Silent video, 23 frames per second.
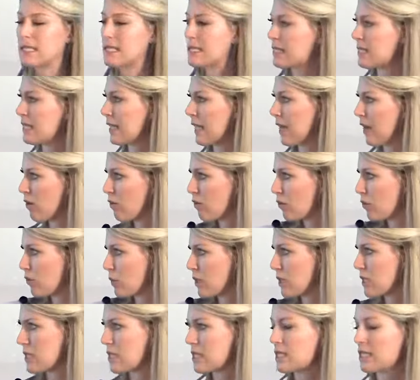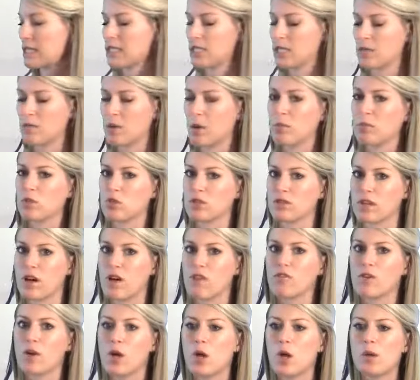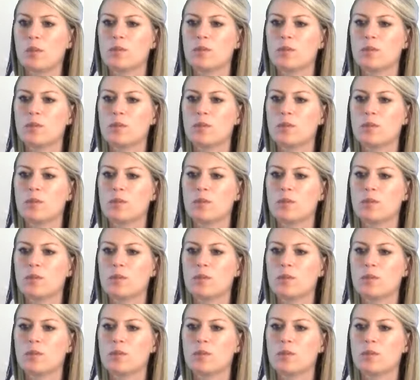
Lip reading: seasoning, however you wanted to season them up yourself.